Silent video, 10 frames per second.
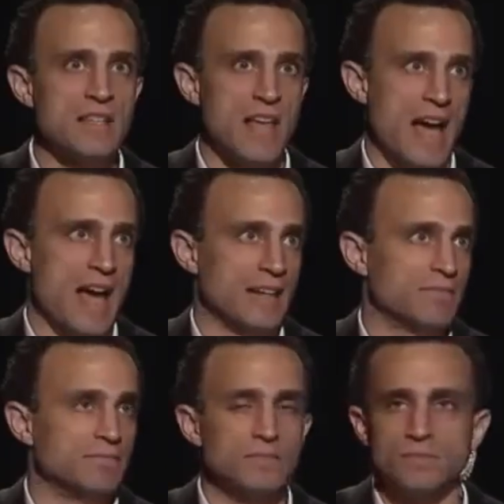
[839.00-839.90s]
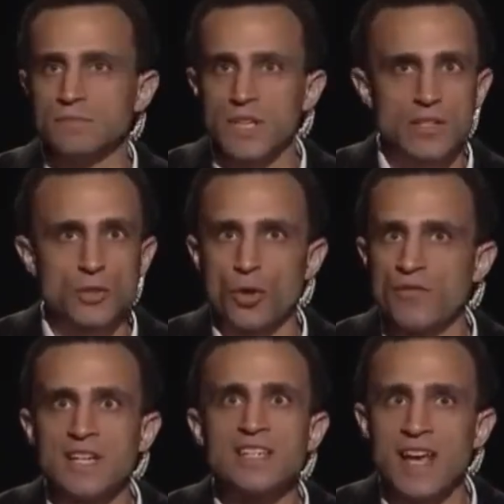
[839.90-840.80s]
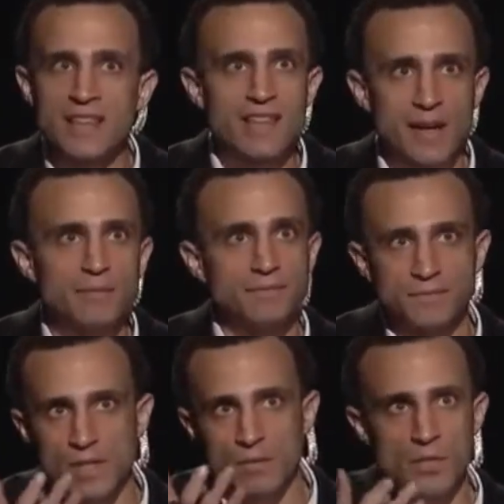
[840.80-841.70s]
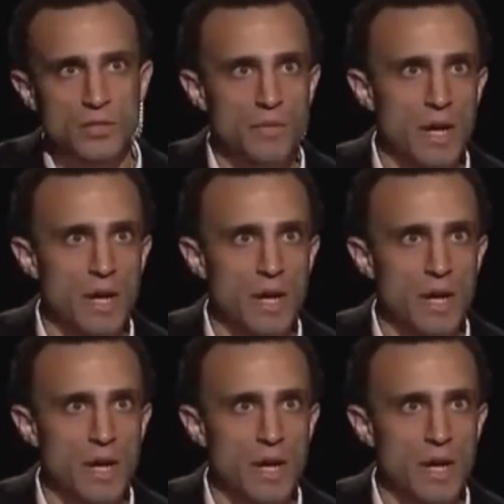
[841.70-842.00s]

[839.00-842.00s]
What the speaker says: that can sort of excite them? Mr.